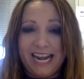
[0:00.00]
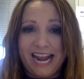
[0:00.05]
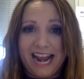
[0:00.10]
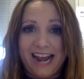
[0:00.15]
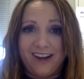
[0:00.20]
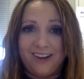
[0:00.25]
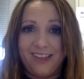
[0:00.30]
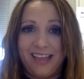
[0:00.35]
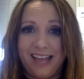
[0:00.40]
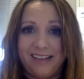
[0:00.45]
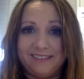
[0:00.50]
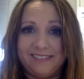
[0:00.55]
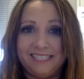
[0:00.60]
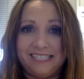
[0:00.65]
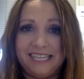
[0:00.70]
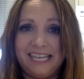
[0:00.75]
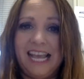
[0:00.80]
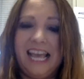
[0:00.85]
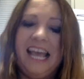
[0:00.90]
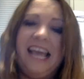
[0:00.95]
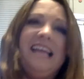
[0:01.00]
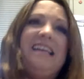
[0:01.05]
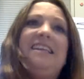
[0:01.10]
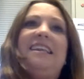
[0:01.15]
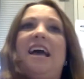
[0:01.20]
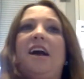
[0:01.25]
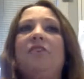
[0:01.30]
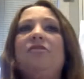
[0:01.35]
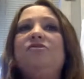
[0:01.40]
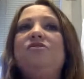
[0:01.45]
airlift.
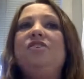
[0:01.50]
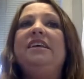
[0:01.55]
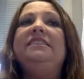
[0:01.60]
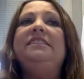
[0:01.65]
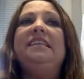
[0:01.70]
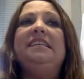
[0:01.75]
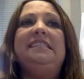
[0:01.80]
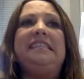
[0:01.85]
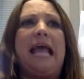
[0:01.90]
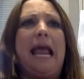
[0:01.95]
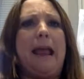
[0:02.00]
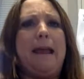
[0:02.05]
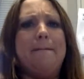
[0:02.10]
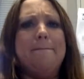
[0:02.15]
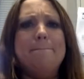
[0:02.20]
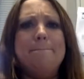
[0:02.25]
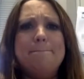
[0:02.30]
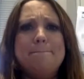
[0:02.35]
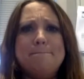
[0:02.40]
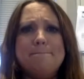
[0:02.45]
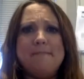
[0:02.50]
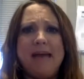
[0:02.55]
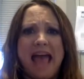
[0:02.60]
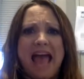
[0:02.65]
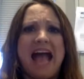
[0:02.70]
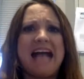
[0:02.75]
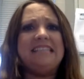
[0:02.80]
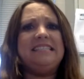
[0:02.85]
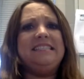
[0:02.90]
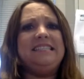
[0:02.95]
Now, this is a
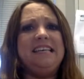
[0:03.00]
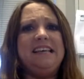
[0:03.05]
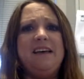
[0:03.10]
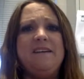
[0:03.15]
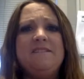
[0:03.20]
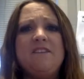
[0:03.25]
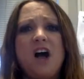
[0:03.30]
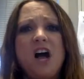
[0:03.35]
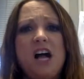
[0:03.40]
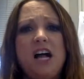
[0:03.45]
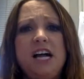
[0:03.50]
massive